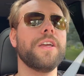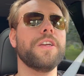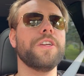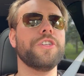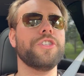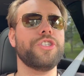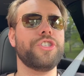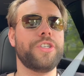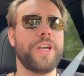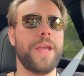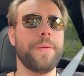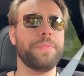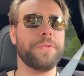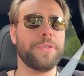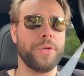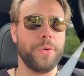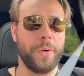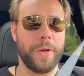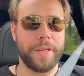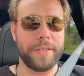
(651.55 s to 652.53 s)
shape
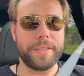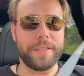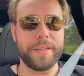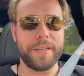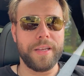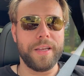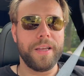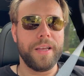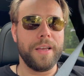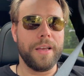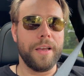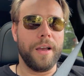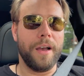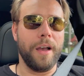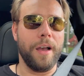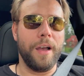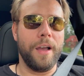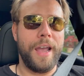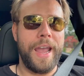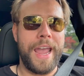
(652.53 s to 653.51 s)
to it
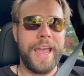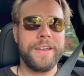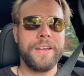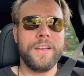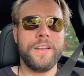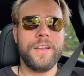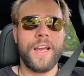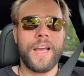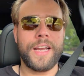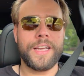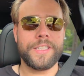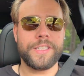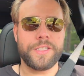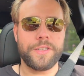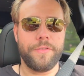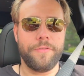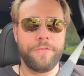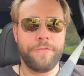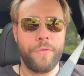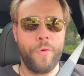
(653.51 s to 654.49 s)
and a nice
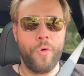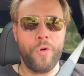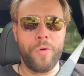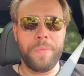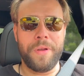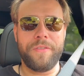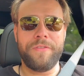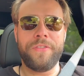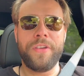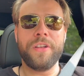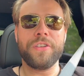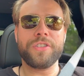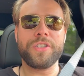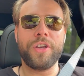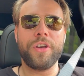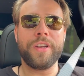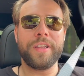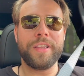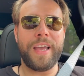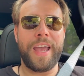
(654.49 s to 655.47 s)
form. It feels
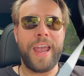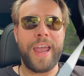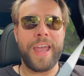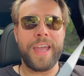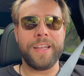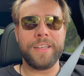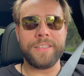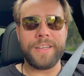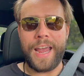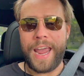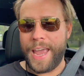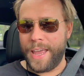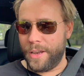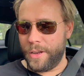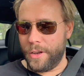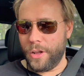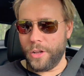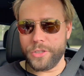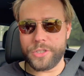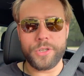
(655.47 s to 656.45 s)
good in the hand, and
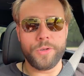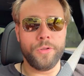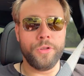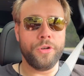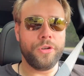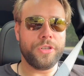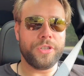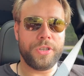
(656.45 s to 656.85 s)
it also looks